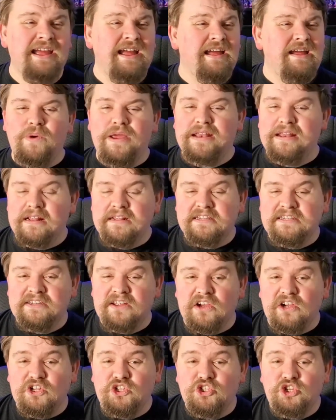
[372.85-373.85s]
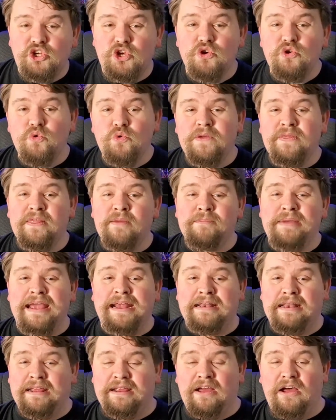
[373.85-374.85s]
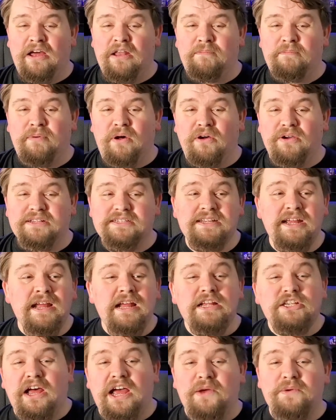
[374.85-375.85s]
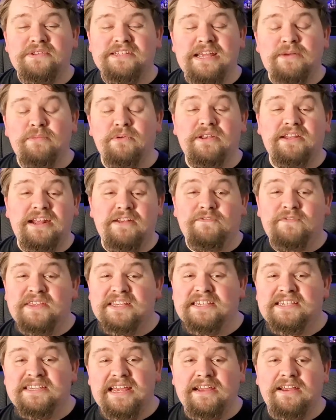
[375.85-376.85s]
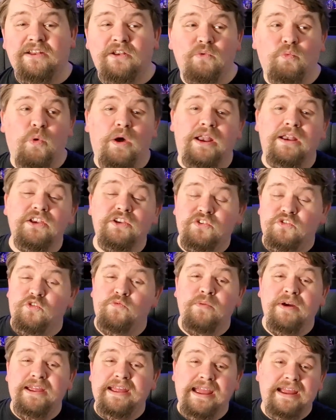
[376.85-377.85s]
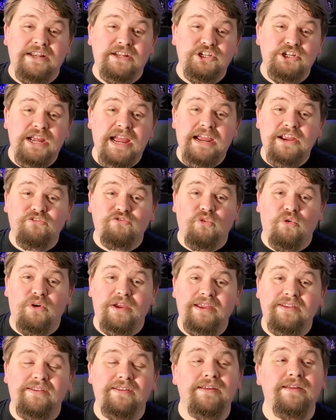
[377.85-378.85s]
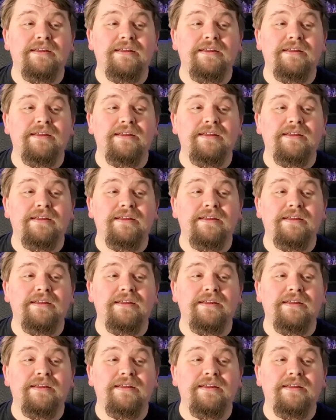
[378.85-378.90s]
they went and stuck 2 in the Magna Guard box, so I was able to give the second one to my HK droid.